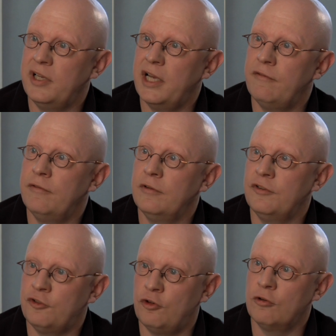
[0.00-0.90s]
we have
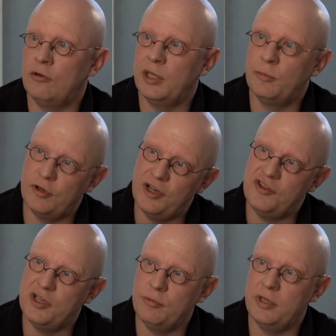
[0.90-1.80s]
strong
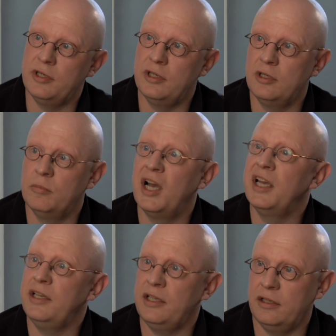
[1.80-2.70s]
collaboration with
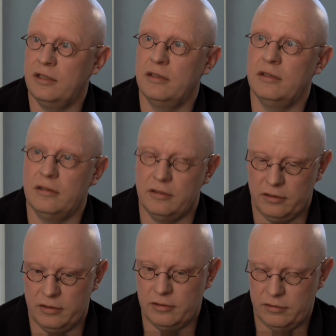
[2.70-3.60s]
mining
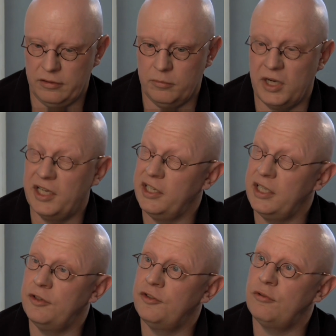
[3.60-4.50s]

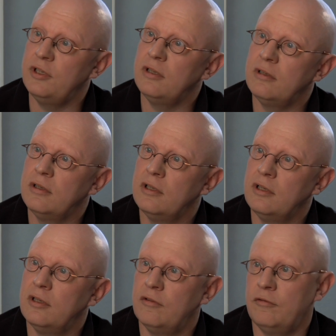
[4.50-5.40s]
industry.
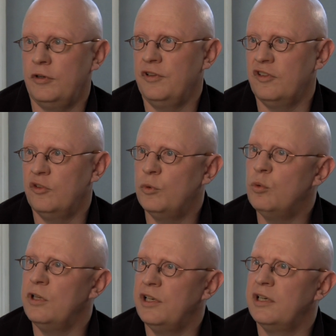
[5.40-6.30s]
For instance,
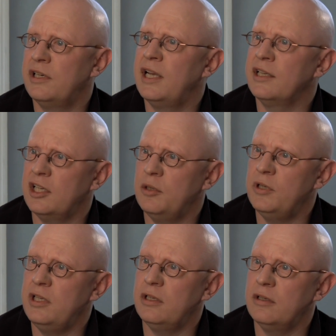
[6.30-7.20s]
Boliden and
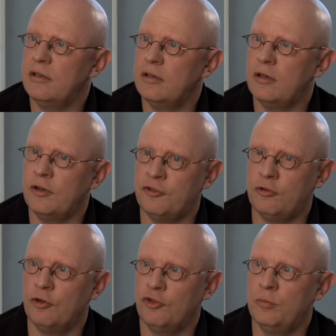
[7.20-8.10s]
LKAB are
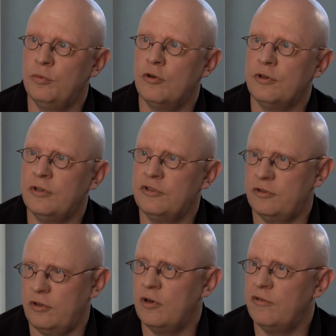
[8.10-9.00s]
strong
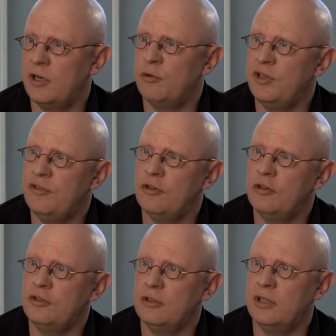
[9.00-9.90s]
supporters of our
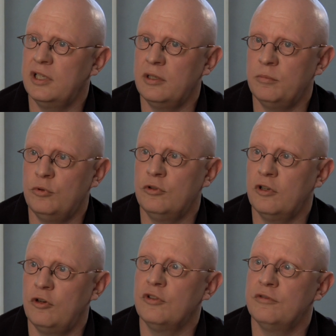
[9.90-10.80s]
research and put
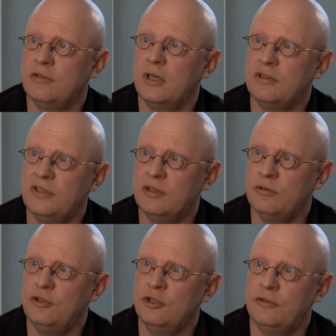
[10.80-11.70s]
a lot of funds
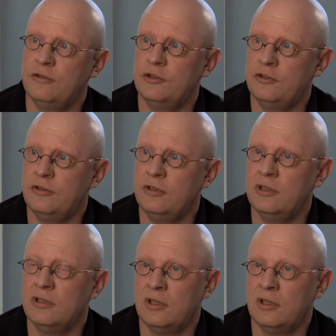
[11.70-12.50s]
into the university.